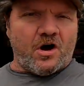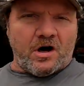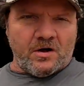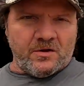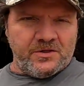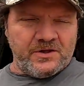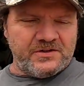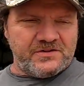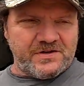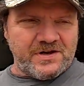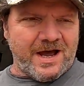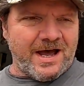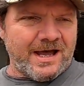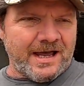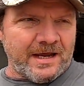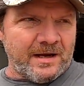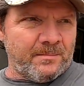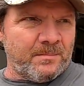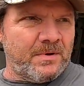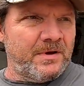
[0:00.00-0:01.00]
all the
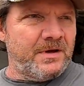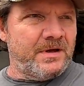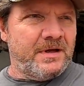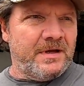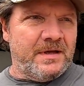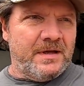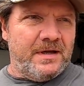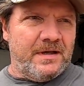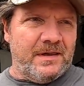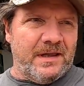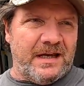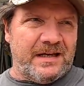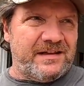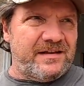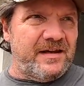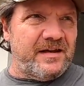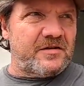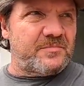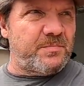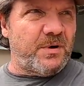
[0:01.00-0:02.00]
time
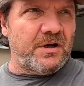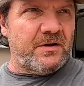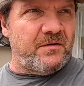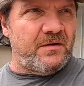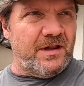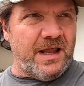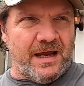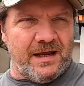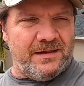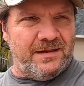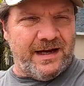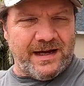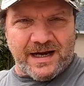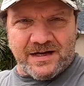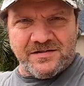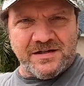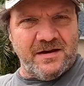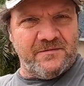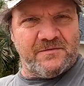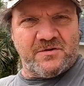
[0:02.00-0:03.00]
like this. But like
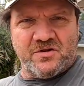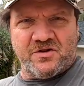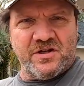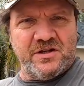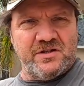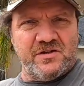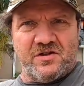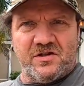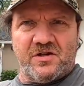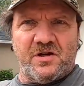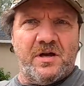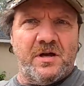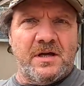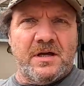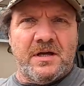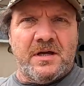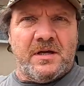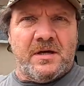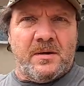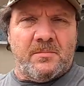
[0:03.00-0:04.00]
I said,
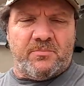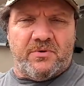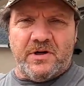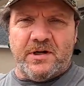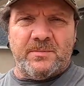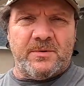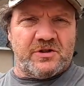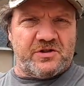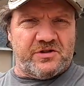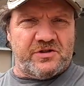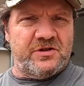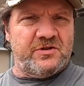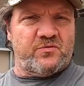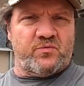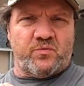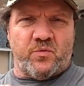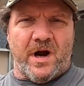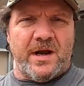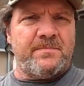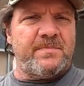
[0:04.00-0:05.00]
pretty much
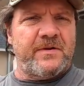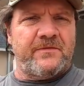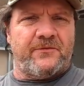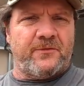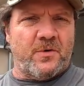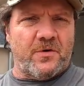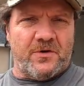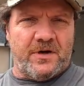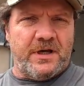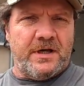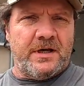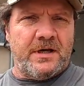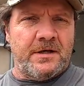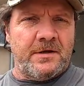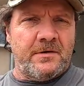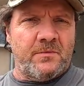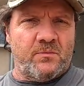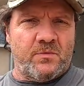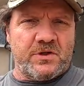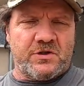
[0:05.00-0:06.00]
since right before
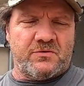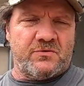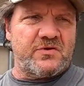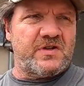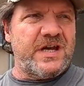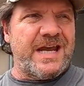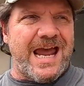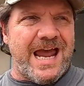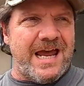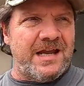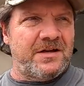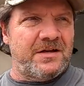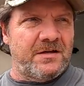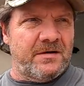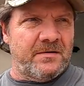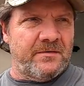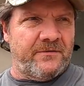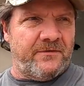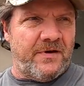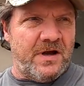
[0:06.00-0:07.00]
Ian, which was the end
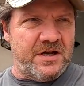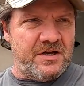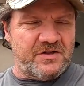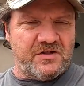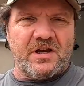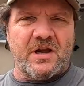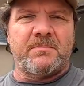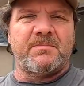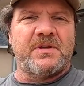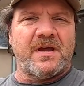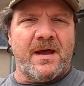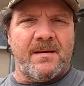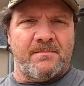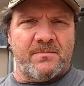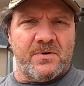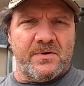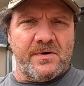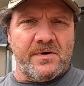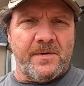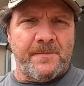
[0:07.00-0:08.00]
of
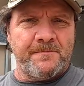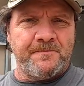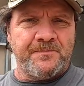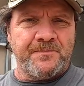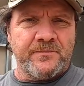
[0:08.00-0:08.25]
September,